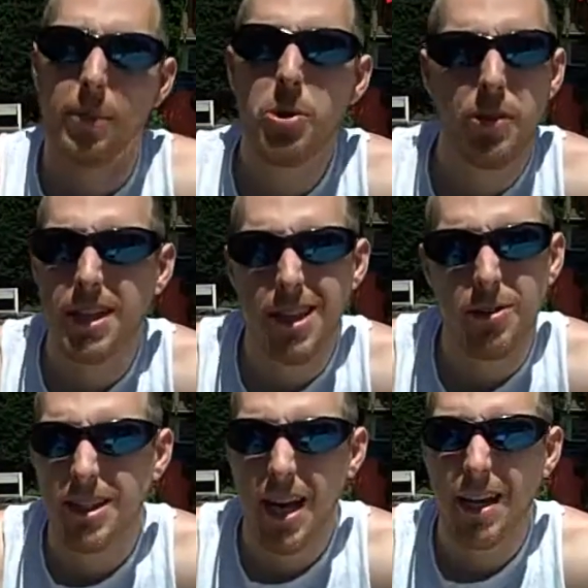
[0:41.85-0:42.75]
I'm doing this
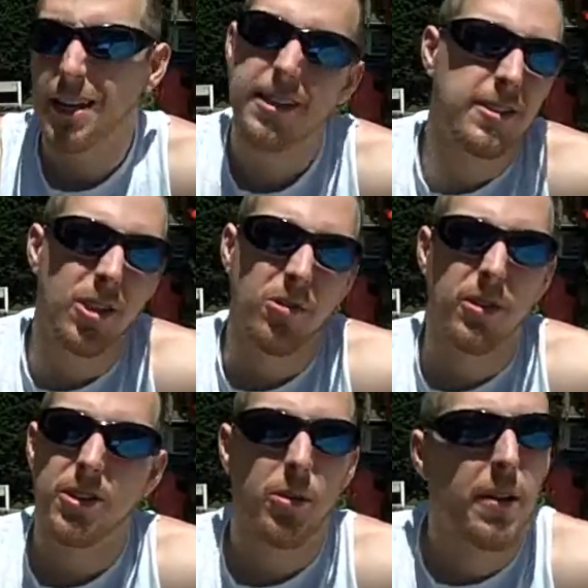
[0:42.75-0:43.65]
outside.
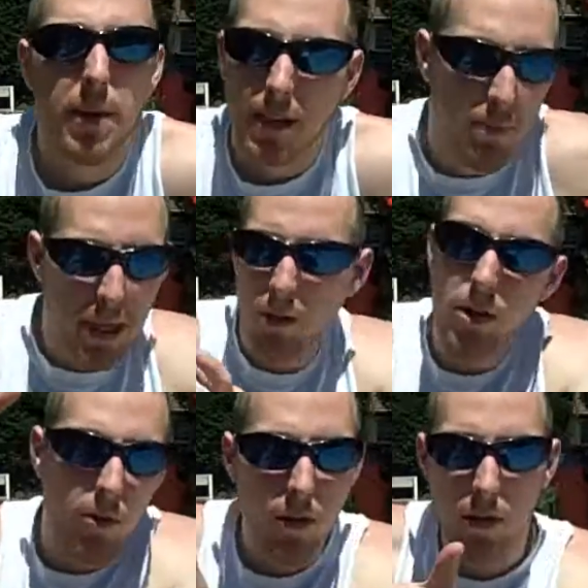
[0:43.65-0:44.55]
Don't have my
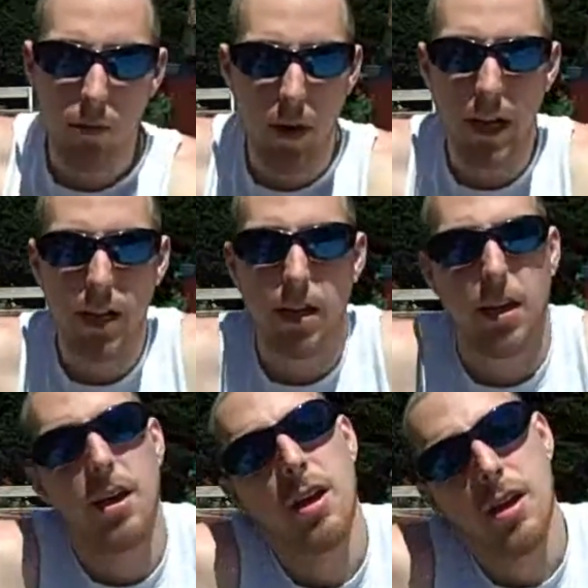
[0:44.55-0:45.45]
computer ready.
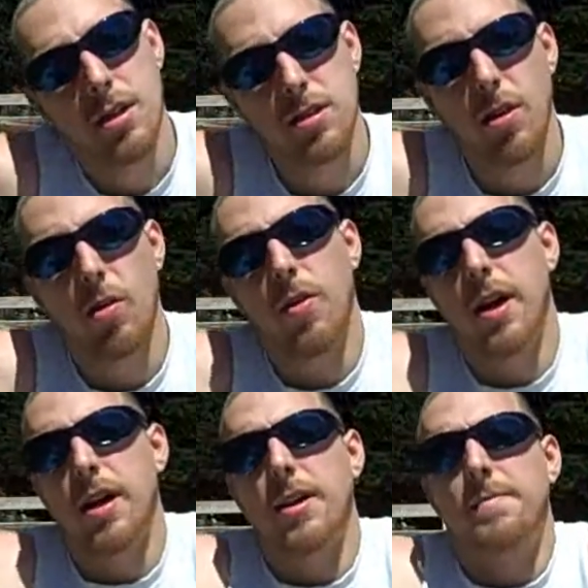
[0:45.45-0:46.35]
So